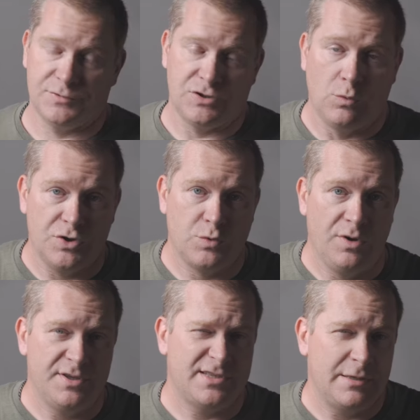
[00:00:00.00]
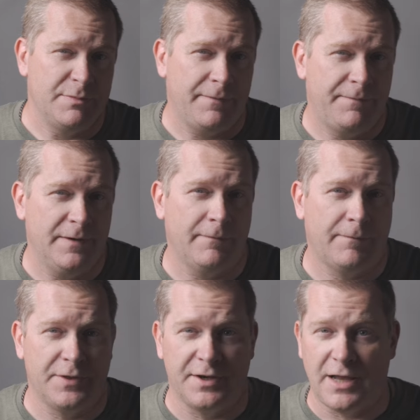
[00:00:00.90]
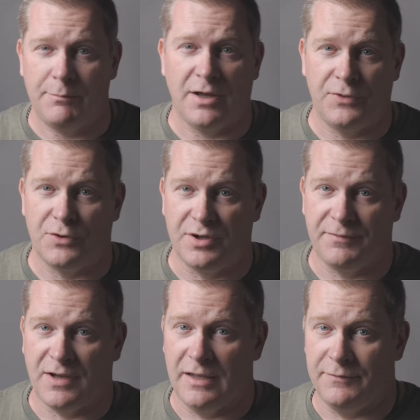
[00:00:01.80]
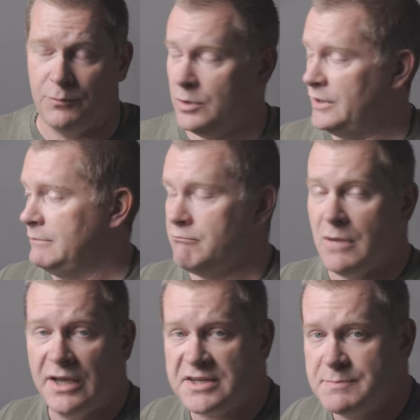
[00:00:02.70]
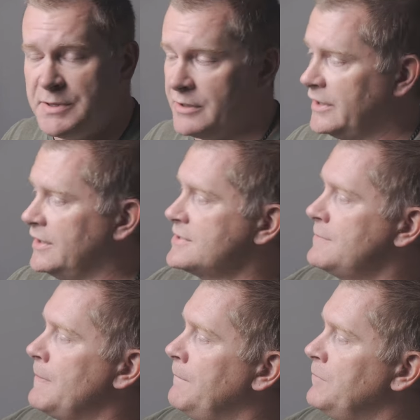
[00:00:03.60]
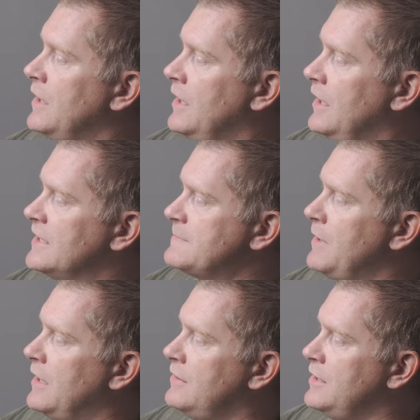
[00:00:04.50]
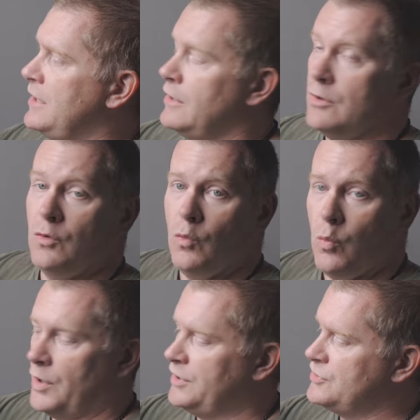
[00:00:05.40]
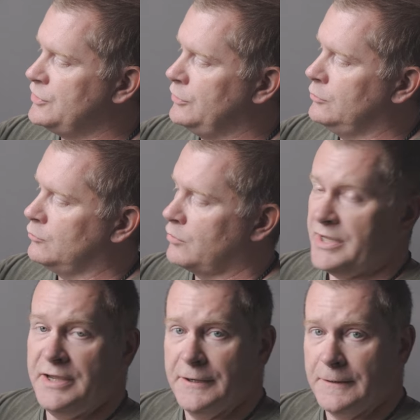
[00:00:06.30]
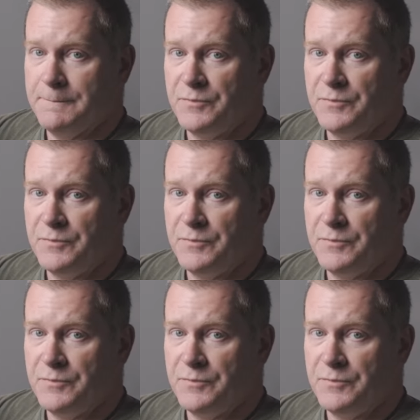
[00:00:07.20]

So which ones seem to fit for the 9 by 35? Well, in my experience, it's been the 1 and 2 right here,